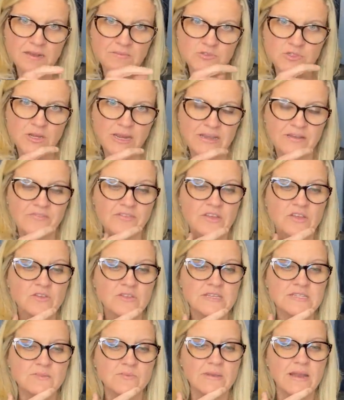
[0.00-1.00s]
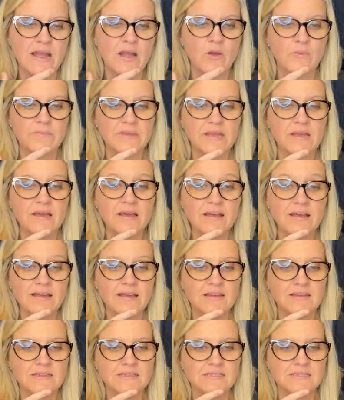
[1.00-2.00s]
I'm trying to figure this one out
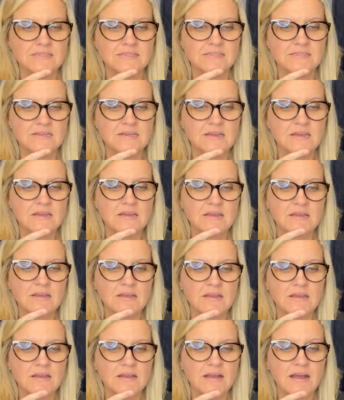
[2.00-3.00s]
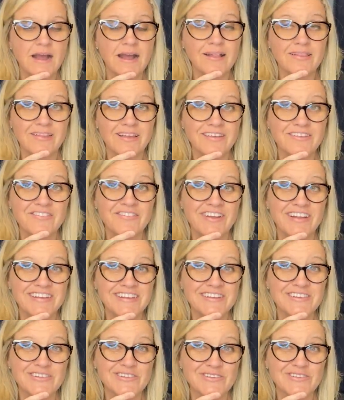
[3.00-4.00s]
because I like
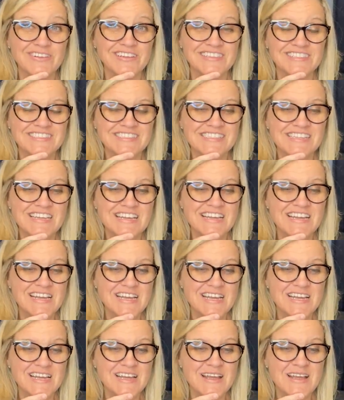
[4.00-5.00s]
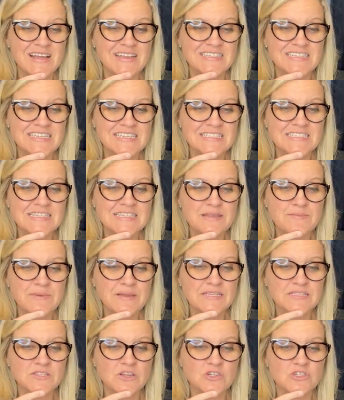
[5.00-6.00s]
finding toys. Disney
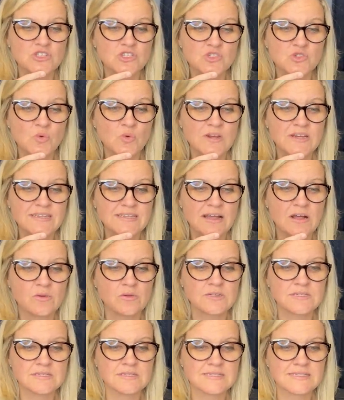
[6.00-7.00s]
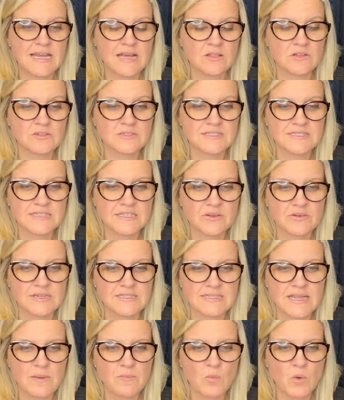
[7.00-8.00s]
Pixar Storyteller Teller
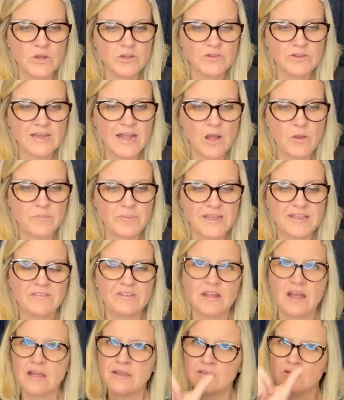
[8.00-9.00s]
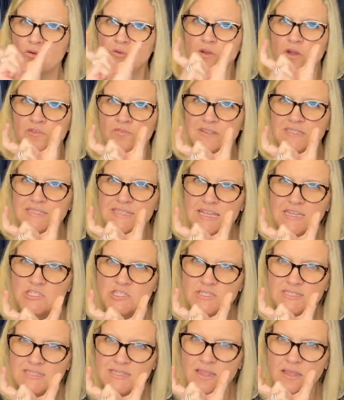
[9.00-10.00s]
series. I'm wondering how big of it. I don't know if it's like
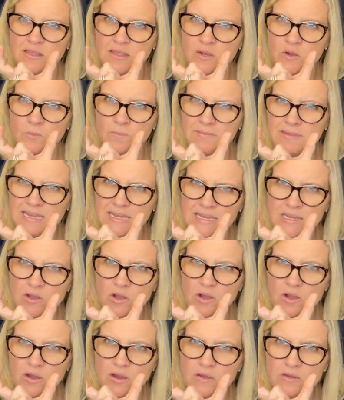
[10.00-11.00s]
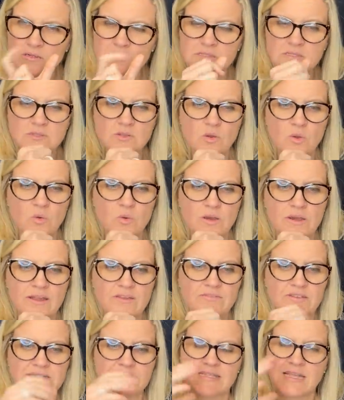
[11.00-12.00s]
just the little mini cars or
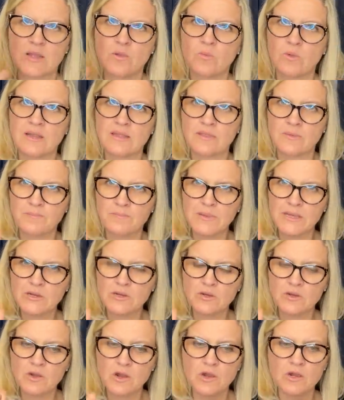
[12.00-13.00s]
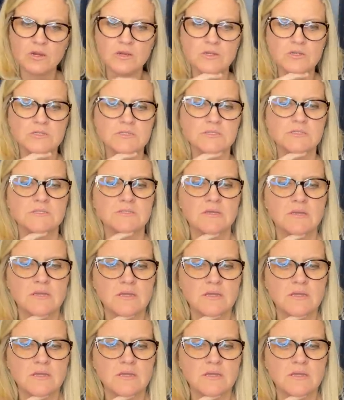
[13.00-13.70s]
if it's like one of the bigger cars.